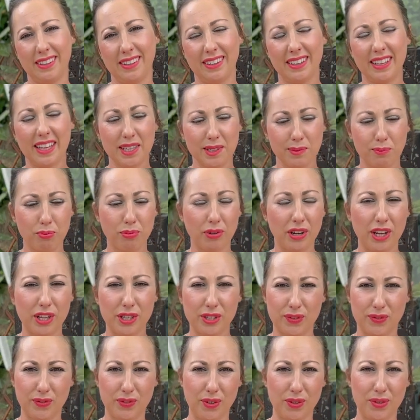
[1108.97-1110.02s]
That's
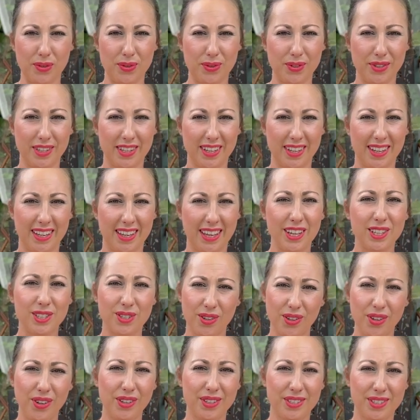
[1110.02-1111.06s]
British food. That's
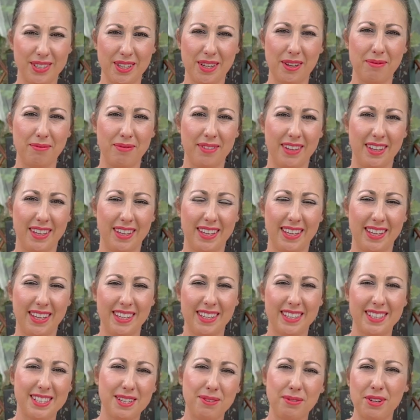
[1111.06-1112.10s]
awesome.
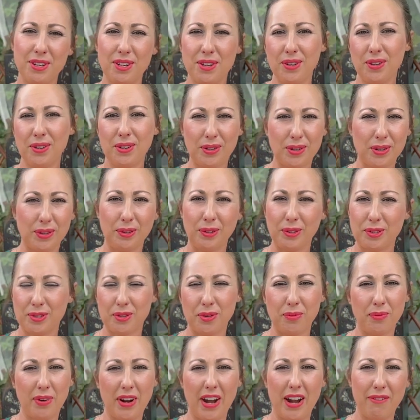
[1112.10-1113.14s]
So in your culture
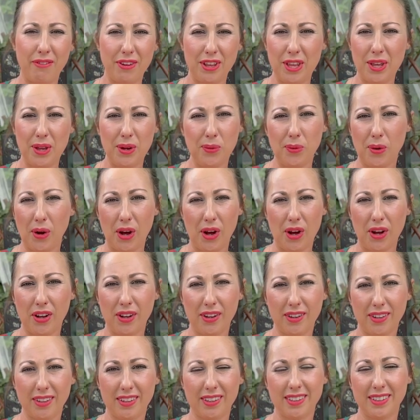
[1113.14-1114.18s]
and wherever you
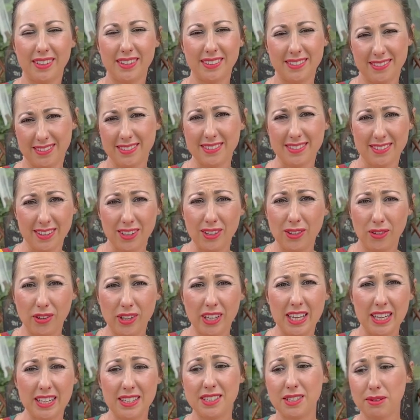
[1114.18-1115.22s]
are,
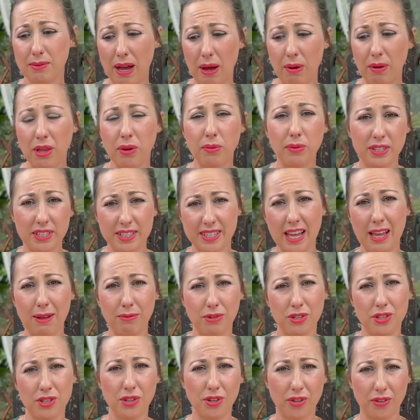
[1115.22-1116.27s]
look into how you
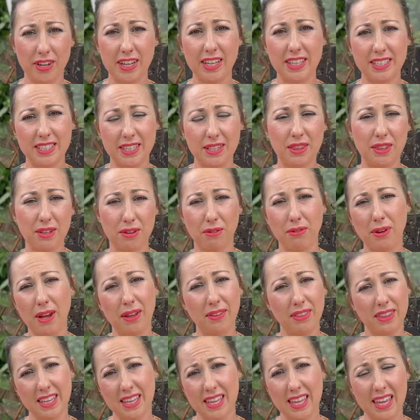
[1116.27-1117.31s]
adapt your eating
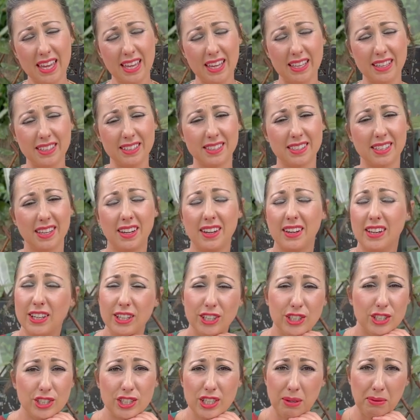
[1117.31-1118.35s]
throughout the years.
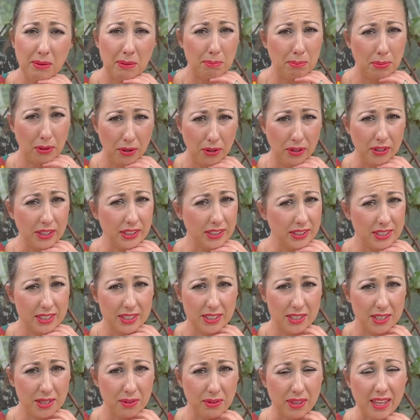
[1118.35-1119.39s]
It's so important to
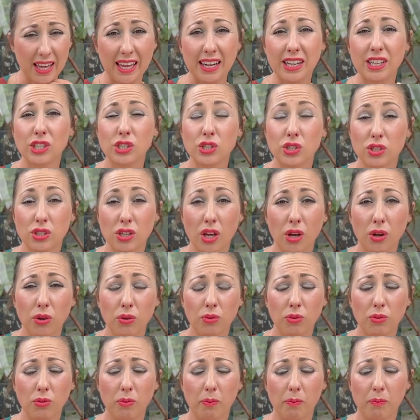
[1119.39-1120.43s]
do that, and it's
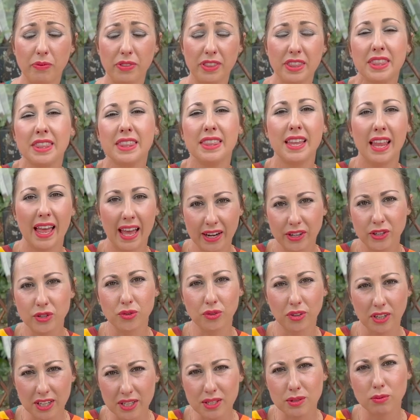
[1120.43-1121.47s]
so
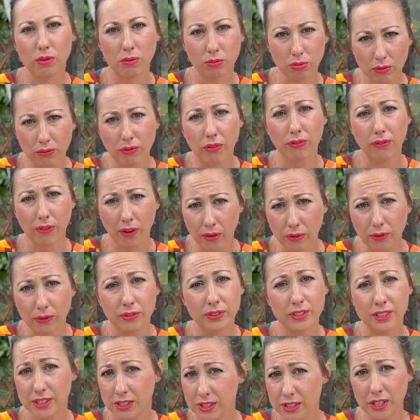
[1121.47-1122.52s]
natural. It's what we've
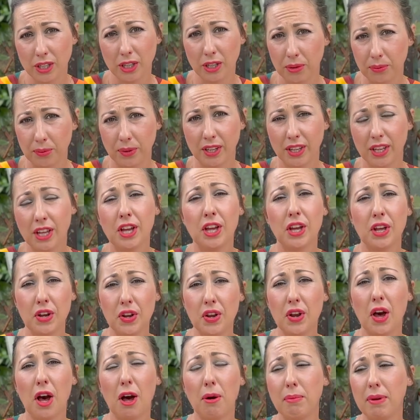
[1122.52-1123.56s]
evolved to do,
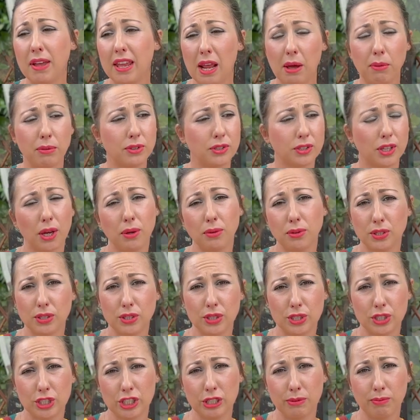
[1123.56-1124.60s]
not being able to go to
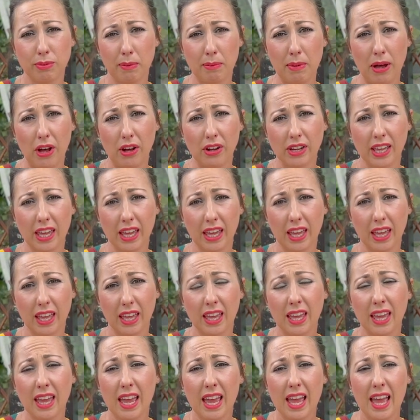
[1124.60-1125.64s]
the supermarket
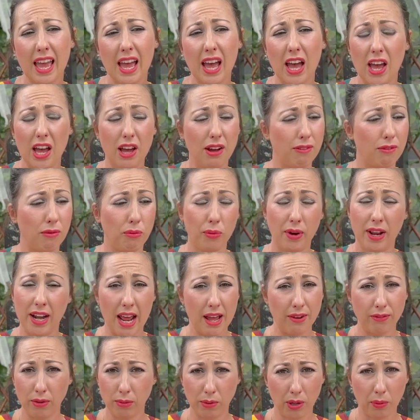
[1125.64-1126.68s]

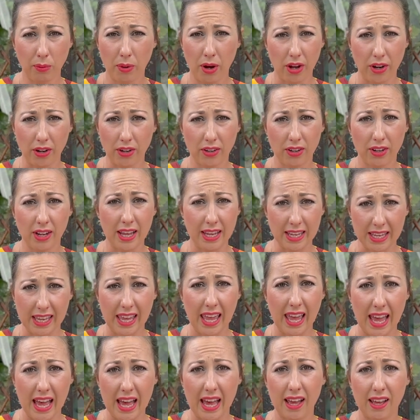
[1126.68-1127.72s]
whenever we want and
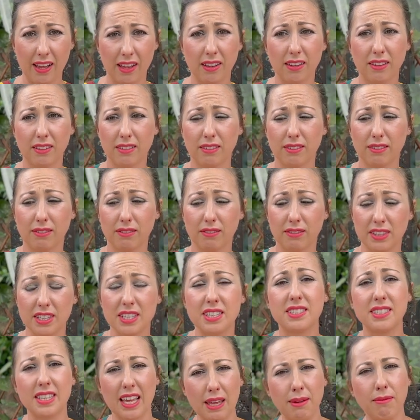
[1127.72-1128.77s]
get the
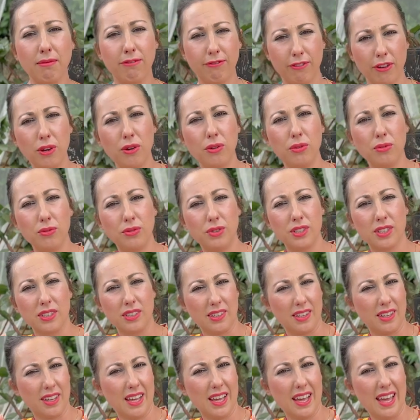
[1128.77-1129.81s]
same food
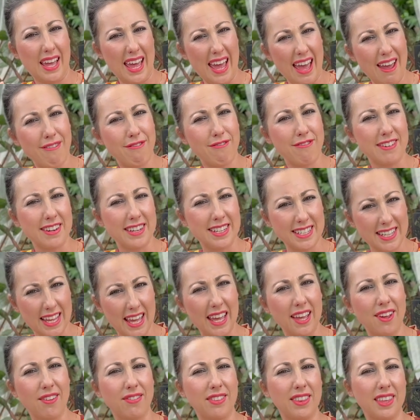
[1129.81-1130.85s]
every
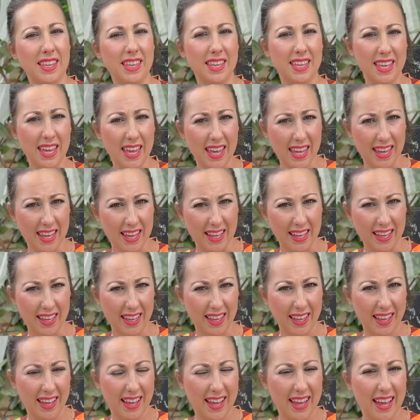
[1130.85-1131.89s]
day of the year
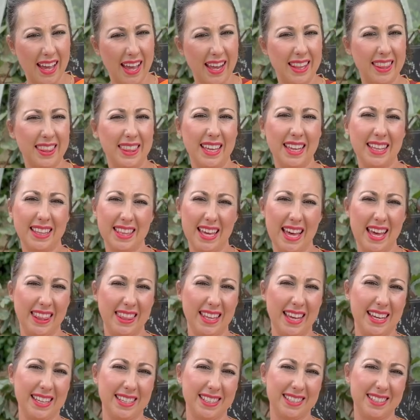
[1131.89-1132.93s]
and think that
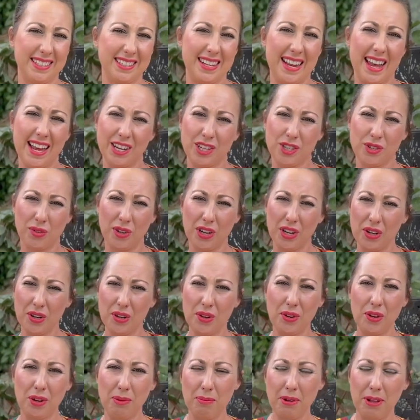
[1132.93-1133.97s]
that's natural and
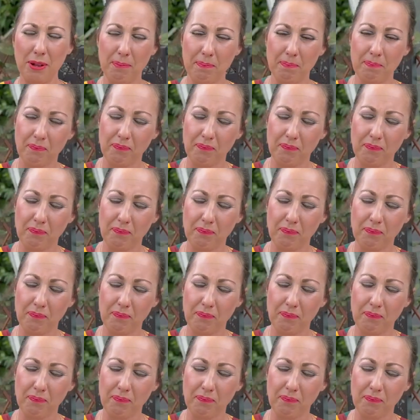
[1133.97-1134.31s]
normal.